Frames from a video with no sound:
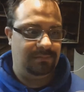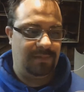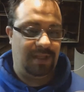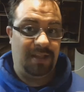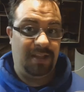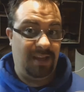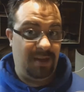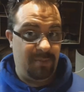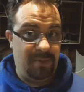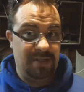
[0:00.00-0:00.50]

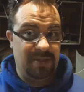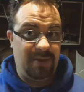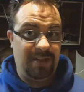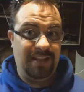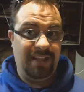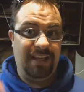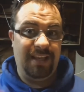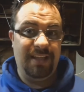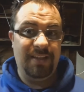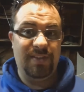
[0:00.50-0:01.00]
Nothing in
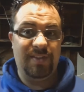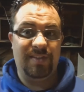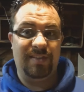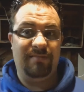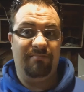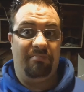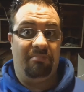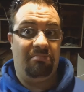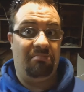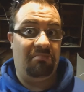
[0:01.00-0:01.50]
between the ears.
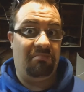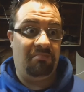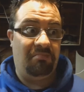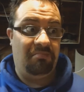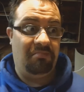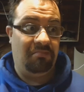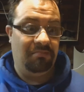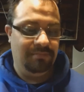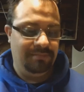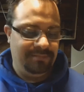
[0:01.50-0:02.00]

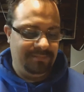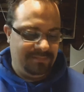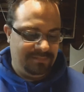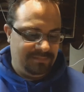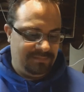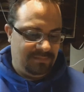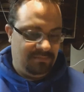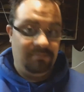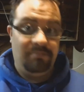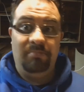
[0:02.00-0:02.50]

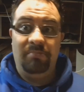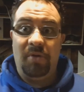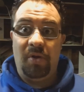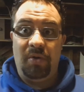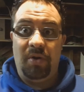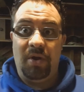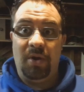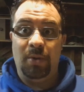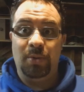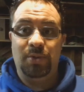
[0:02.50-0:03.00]

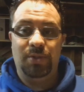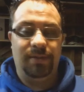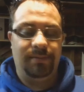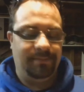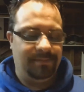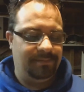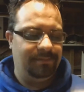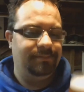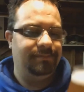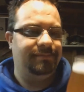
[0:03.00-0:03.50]
Who knows?
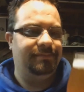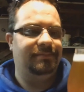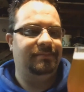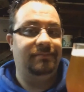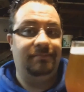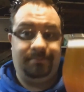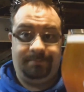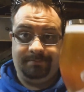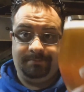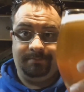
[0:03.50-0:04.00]

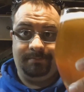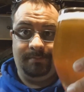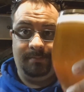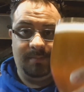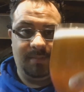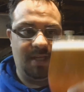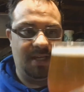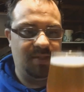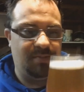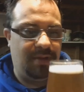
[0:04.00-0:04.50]

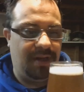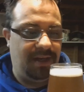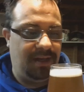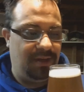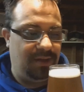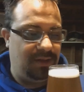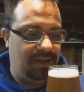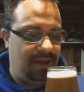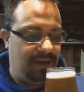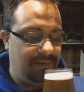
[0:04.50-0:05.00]
Tastes bloody
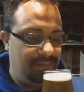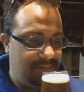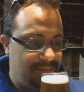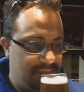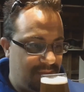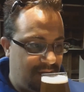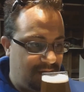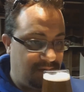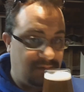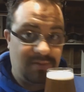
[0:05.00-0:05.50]
good though.
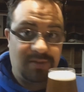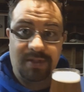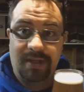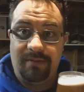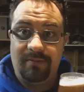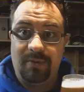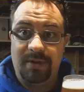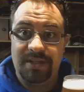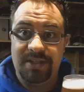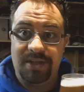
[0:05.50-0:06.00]
Just
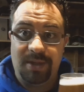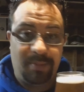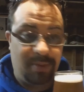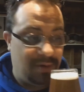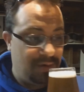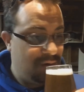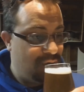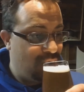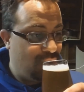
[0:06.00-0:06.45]
have a wee sip.